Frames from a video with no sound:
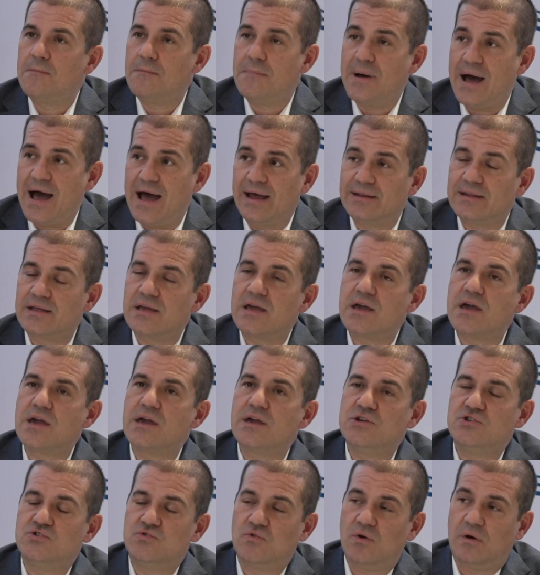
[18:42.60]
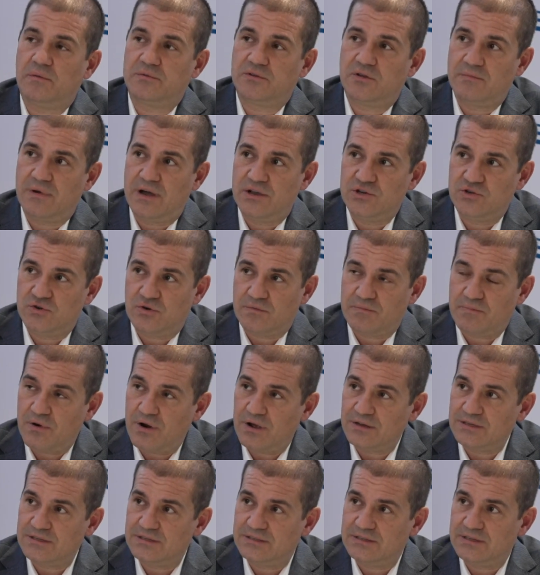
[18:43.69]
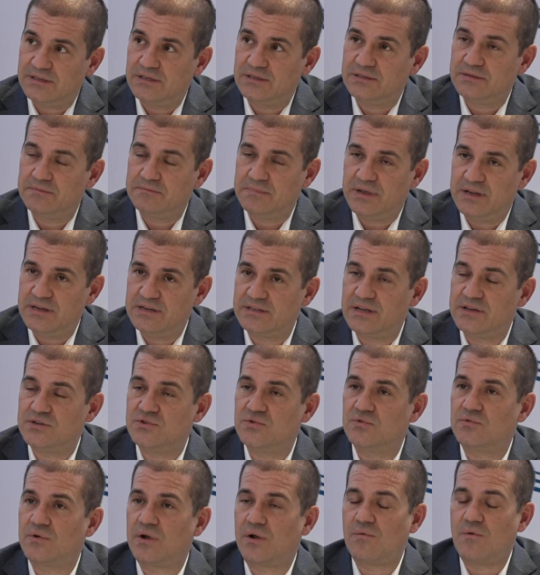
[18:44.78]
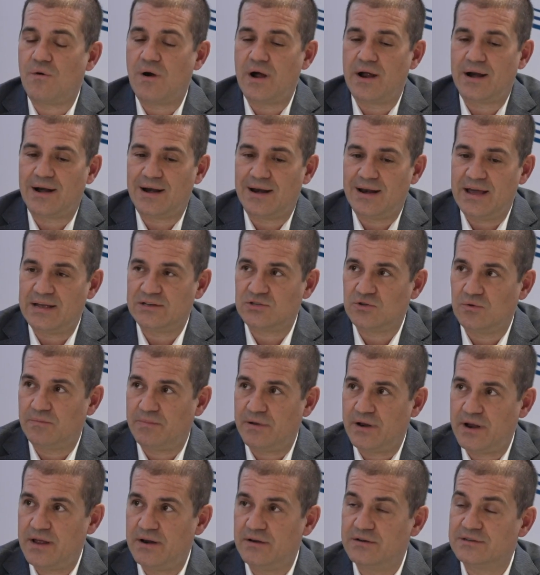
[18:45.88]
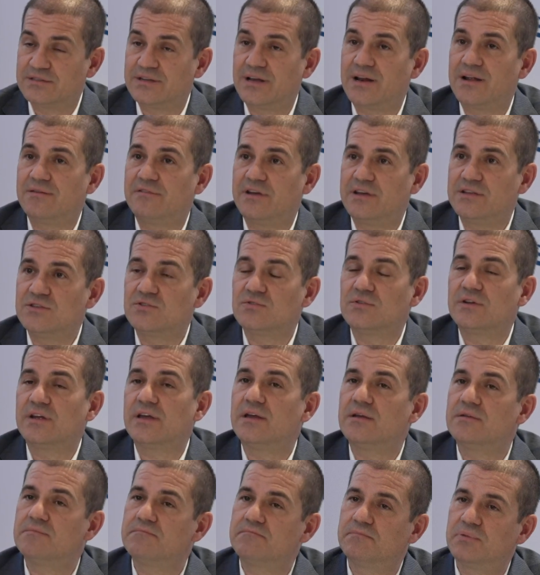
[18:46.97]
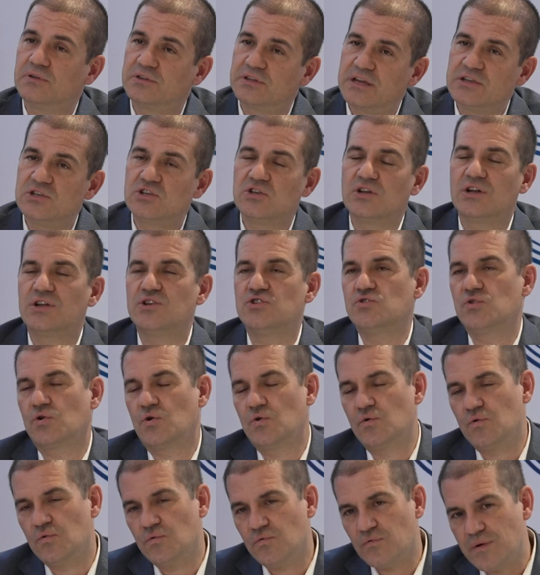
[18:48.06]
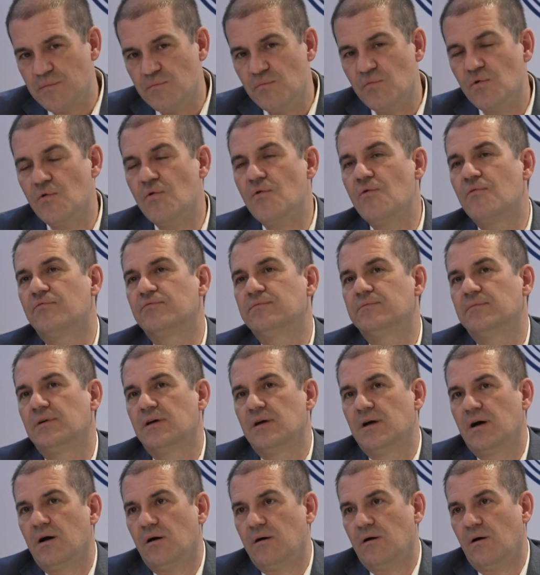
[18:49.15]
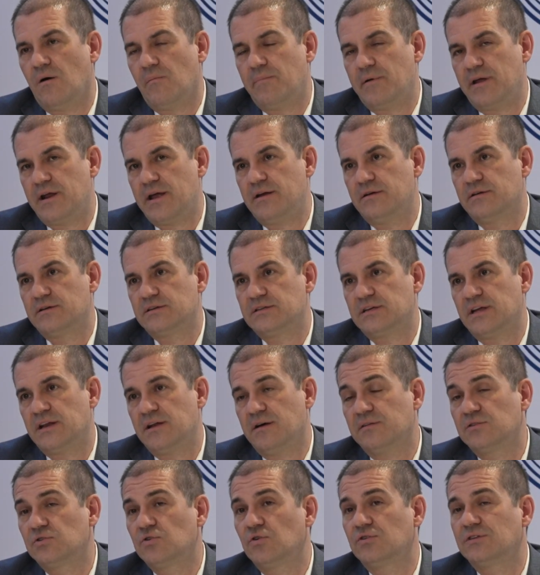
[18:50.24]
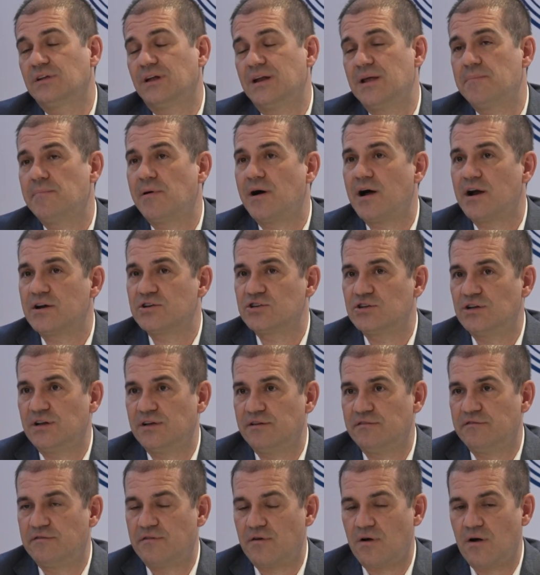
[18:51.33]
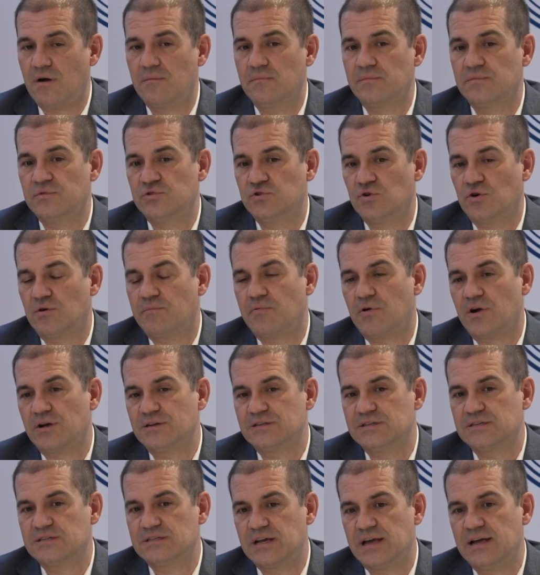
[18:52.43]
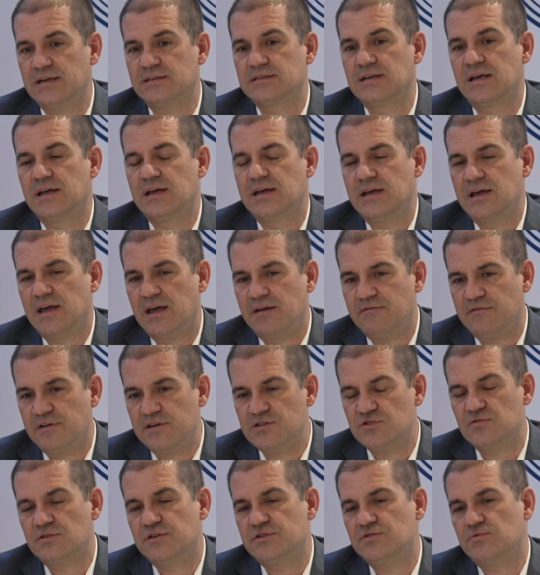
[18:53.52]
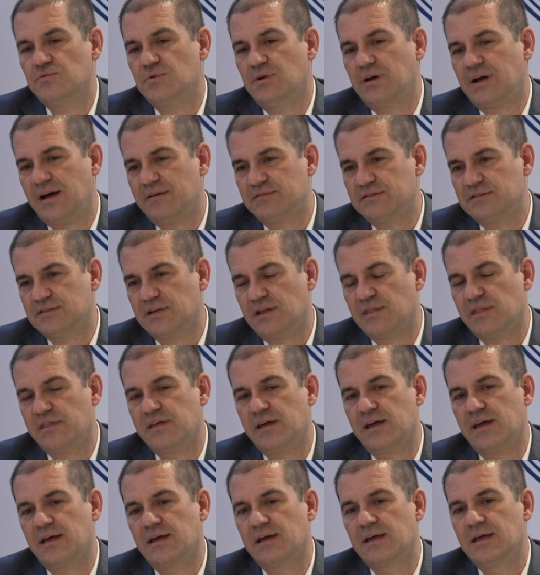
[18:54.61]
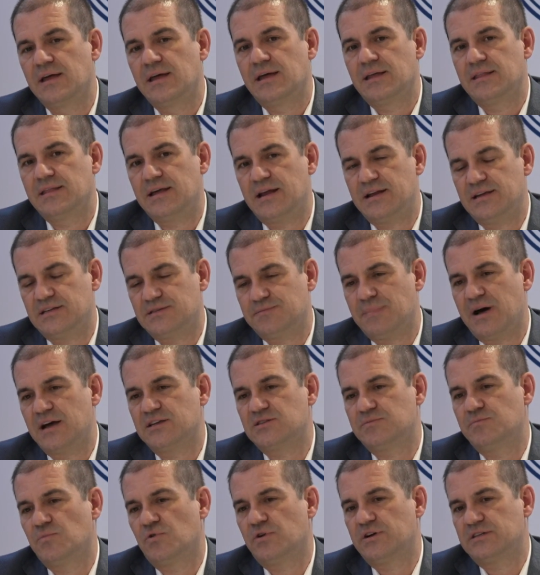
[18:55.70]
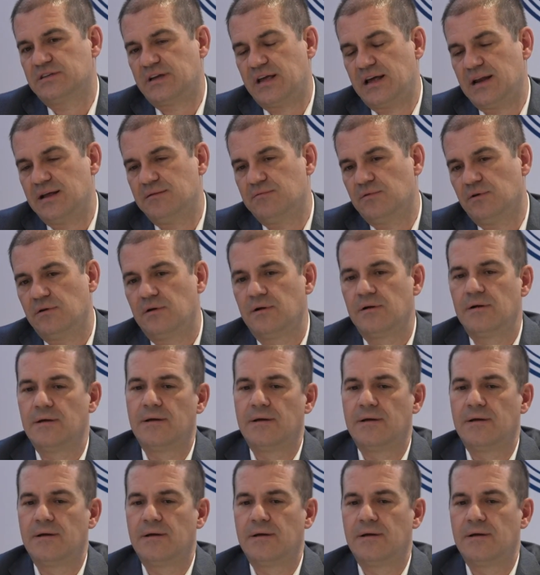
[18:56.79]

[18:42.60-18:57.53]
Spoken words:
But if you optimize your processes, it means that you require less operators, and eventually, potentially, you could remove operators, not totally, partially from your processes. Eventually, you will have something that is much more scalable